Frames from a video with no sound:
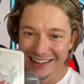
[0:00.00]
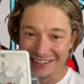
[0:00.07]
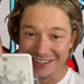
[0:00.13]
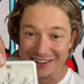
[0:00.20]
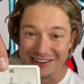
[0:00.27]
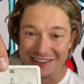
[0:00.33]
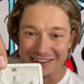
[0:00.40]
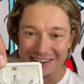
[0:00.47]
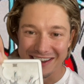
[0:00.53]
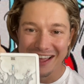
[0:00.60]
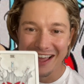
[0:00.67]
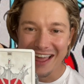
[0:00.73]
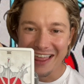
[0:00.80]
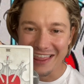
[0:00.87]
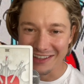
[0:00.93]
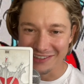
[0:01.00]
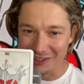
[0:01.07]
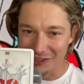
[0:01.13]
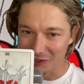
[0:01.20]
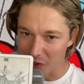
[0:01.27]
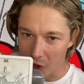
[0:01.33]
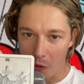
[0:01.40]
Dude, this
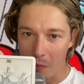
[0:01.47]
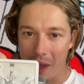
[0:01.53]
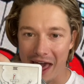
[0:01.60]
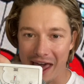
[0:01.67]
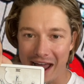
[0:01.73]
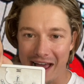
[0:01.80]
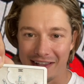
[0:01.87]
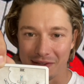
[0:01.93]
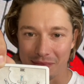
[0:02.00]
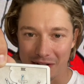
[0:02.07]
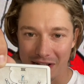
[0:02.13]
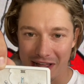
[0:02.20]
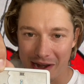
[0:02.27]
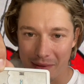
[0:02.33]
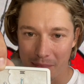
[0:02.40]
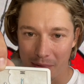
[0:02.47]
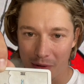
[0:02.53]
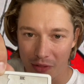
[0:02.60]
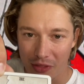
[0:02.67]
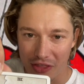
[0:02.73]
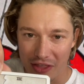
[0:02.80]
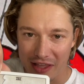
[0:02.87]
is so badass. I'm glad I
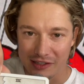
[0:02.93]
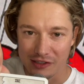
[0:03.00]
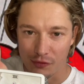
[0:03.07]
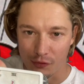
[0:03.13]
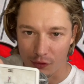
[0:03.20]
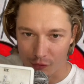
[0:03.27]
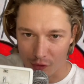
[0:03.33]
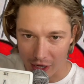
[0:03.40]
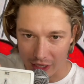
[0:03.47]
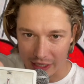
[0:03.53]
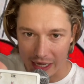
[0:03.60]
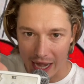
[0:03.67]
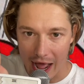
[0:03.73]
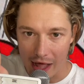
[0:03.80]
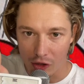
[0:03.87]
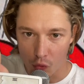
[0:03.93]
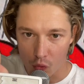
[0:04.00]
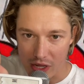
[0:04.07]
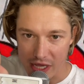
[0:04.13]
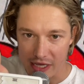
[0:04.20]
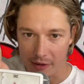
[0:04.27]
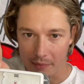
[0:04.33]
pulled this for fucking
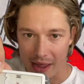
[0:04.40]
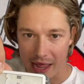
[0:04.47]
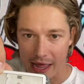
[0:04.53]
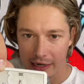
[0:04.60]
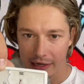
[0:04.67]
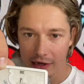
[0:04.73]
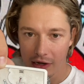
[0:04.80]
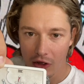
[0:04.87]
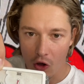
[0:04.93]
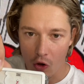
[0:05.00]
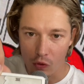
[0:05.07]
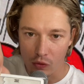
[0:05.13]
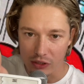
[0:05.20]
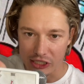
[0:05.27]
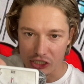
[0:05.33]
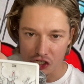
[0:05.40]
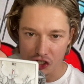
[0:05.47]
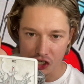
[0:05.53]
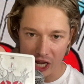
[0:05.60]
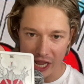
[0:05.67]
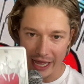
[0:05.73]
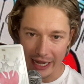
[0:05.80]
Halloween, man. Holy
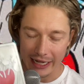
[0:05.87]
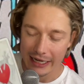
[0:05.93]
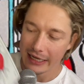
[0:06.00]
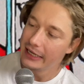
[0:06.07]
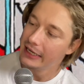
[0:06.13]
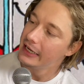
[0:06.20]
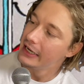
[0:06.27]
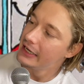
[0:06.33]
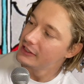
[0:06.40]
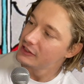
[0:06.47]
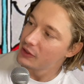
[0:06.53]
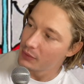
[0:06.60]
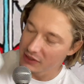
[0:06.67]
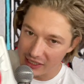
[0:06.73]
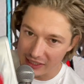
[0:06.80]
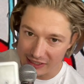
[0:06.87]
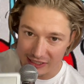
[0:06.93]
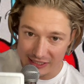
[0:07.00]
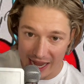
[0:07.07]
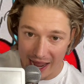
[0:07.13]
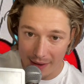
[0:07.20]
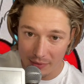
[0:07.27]
shit. Someone's getting
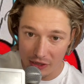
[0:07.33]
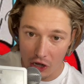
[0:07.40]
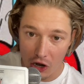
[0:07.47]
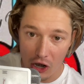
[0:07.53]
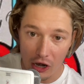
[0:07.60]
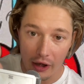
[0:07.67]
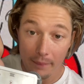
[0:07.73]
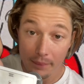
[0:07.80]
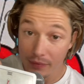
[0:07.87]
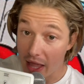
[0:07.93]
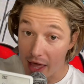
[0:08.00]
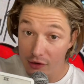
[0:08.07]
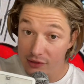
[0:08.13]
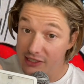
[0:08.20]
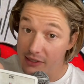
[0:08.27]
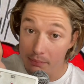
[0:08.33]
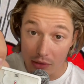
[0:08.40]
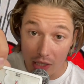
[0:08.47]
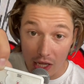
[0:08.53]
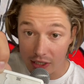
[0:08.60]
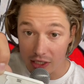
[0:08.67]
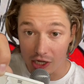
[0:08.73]
stabbed in the heart. I don't see
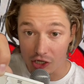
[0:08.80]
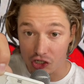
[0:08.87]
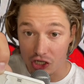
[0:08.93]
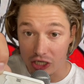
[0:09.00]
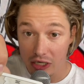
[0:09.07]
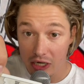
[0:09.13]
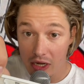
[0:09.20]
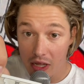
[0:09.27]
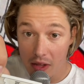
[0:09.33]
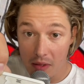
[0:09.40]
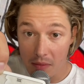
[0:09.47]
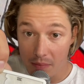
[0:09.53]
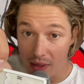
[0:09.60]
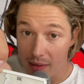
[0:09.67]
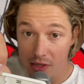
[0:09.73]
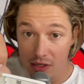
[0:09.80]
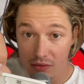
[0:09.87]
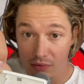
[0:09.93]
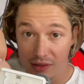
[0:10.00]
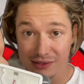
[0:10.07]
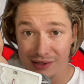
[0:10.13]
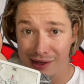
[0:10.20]
blood gushing. Maybe
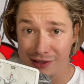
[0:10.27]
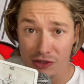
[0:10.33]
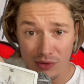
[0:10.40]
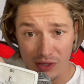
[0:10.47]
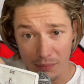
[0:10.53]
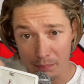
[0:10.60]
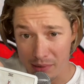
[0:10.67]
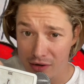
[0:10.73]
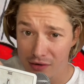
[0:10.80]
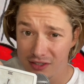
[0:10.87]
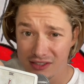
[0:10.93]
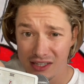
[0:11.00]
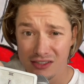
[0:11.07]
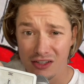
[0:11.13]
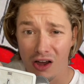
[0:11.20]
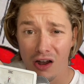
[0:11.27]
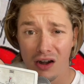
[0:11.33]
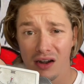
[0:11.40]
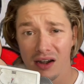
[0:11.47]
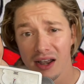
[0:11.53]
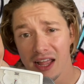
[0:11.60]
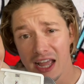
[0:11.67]
it's like you can pierce this
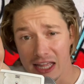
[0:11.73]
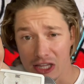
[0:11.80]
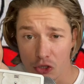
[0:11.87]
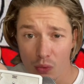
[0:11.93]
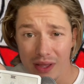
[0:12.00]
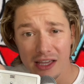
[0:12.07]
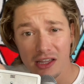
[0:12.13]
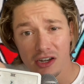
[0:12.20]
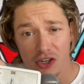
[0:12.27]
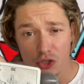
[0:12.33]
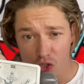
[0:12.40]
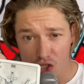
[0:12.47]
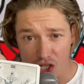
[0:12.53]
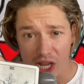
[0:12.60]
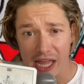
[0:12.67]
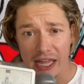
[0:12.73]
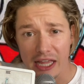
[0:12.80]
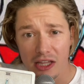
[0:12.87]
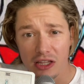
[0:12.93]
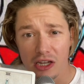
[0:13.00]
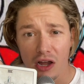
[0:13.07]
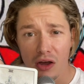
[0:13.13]
heart and you ain't gonna do shit,
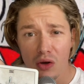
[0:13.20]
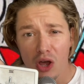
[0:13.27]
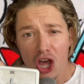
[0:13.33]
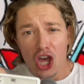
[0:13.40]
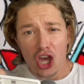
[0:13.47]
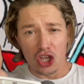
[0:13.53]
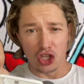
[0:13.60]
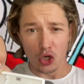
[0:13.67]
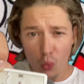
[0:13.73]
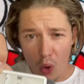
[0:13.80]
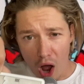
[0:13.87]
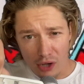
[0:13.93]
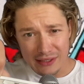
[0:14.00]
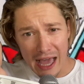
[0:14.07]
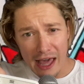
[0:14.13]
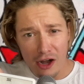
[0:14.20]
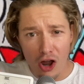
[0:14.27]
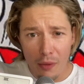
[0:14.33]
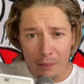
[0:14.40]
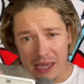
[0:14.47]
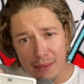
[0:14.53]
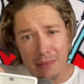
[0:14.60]
you know? You walked out
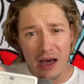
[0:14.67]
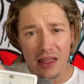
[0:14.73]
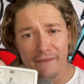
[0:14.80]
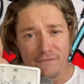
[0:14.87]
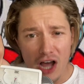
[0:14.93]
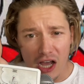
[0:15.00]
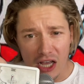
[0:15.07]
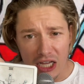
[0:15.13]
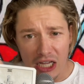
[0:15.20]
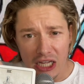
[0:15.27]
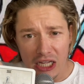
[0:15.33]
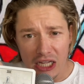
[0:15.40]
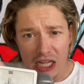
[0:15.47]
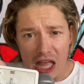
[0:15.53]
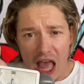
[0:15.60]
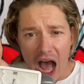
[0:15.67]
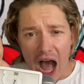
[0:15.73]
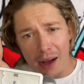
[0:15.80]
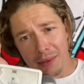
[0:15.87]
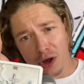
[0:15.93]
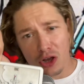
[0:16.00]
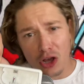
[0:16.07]
on me, motherfucker.
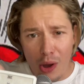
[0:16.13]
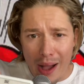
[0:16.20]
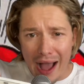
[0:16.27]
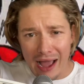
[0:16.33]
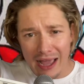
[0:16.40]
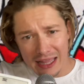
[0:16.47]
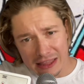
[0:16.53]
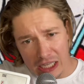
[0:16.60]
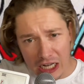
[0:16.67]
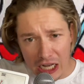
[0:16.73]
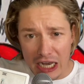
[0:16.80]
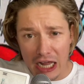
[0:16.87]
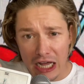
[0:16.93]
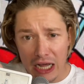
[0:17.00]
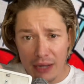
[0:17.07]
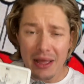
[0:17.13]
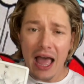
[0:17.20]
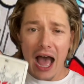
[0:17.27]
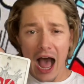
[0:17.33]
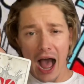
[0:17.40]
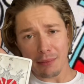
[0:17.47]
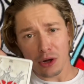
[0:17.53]
I'm gonna go out and hit the club.
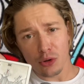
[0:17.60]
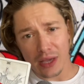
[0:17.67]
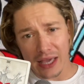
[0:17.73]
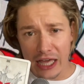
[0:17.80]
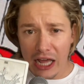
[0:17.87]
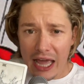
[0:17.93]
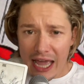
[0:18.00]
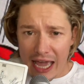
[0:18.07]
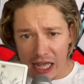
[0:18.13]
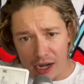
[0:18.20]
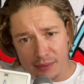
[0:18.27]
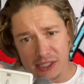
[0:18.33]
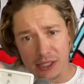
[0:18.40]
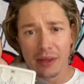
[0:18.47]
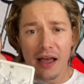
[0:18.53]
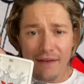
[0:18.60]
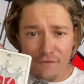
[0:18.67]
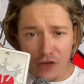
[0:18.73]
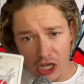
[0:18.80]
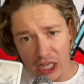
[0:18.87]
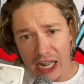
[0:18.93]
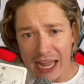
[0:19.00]
I'm gonna get hit up some
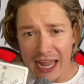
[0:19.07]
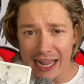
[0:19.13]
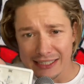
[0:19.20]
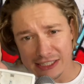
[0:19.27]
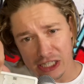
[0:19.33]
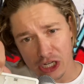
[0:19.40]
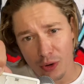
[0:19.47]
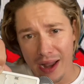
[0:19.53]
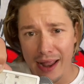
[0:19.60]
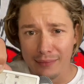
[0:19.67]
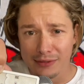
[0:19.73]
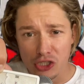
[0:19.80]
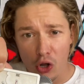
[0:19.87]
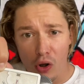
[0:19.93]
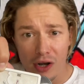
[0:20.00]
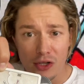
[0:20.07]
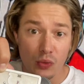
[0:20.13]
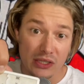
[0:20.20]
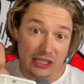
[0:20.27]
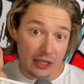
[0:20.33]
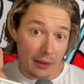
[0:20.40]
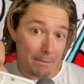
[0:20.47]
fucking Instagram stores
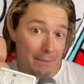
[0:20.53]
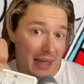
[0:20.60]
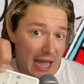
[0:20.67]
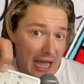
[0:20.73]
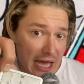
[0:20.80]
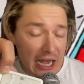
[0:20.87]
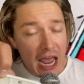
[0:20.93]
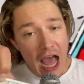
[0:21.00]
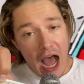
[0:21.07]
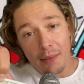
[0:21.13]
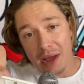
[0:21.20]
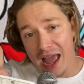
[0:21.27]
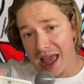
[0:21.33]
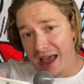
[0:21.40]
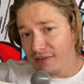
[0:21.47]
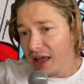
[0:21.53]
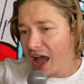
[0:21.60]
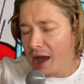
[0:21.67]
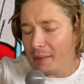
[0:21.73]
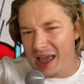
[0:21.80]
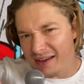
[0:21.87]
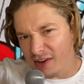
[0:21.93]
with some men. I'm
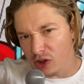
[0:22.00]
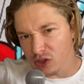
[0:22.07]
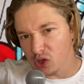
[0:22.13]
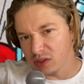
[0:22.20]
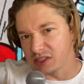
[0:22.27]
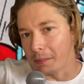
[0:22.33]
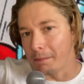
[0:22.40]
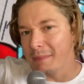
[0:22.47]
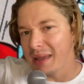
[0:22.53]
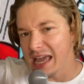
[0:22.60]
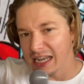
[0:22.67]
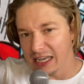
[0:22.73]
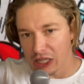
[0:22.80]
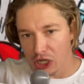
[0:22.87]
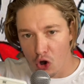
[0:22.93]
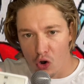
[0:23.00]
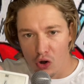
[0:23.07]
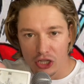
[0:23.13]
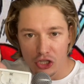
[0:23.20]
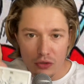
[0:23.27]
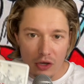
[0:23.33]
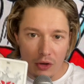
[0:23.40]
gonna have all sorts of men in the
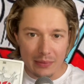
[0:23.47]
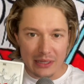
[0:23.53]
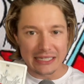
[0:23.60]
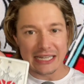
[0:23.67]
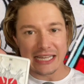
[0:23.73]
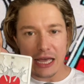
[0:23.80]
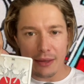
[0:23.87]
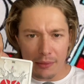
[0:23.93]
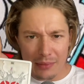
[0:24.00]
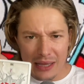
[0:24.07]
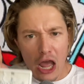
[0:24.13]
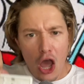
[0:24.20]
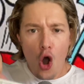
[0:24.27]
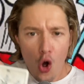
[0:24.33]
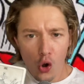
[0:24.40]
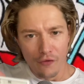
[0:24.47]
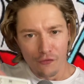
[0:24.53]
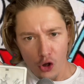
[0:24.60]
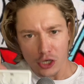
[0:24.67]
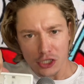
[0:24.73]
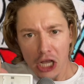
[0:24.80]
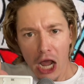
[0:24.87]
corner. You gonna be DMing me? Who the
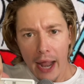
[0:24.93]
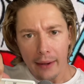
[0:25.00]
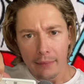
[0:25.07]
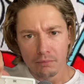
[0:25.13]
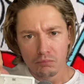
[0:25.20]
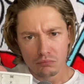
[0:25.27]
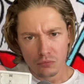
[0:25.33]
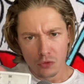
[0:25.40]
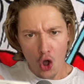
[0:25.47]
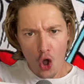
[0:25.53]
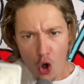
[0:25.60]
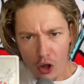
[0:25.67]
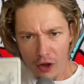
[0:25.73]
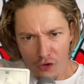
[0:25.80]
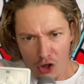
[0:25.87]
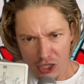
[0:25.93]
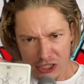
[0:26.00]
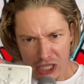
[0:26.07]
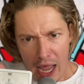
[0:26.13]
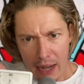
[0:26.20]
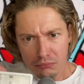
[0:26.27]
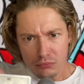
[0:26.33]
fuck is that? Who the fuck is
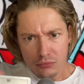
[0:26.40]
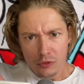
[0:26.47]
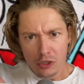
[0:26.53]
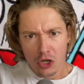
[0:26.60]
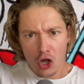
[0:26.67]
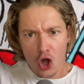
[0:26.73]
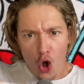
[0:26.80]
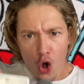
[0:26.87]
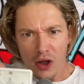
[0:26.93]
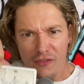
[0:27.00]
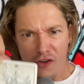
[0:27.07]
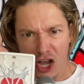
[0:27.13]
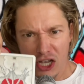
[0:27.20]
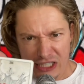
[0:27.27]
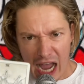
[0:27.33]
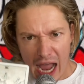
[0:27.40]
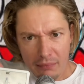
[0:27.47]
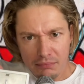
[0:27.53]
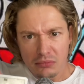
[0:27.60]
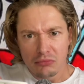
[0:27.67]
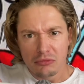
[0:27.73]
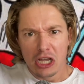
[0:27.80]
that? Who the fuck is
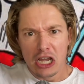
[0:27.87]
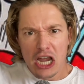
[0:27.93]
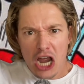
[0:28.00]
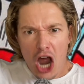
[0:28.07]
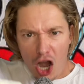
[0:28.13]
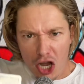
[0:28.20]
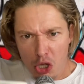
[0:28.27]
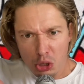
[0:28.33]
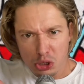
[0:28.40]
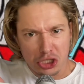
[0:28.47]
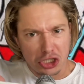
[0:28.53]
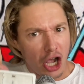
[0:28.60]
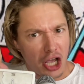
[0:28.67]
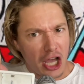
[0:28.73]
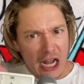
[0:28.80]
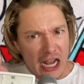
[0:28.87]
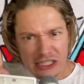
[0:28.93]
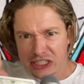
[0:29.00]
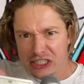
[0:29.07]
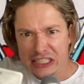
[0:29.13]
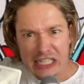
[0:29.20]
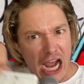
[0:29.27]
that? Are you sucking
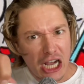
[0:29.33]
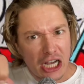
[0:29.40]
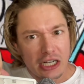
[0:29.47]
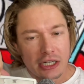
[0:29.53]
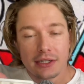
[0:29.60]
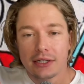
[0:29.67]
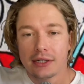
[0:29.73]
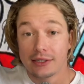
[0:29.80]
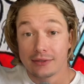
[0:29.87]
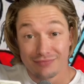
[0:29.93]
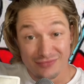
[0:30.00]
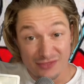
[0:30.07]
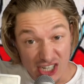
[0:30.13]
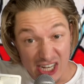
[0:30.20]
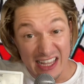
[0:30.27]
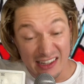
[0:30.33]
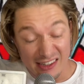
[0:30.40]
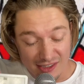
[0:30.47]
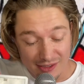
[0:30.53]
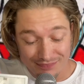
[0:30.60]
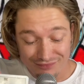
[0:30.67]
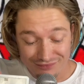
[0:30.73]
his dick? She
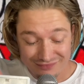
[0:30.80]
is.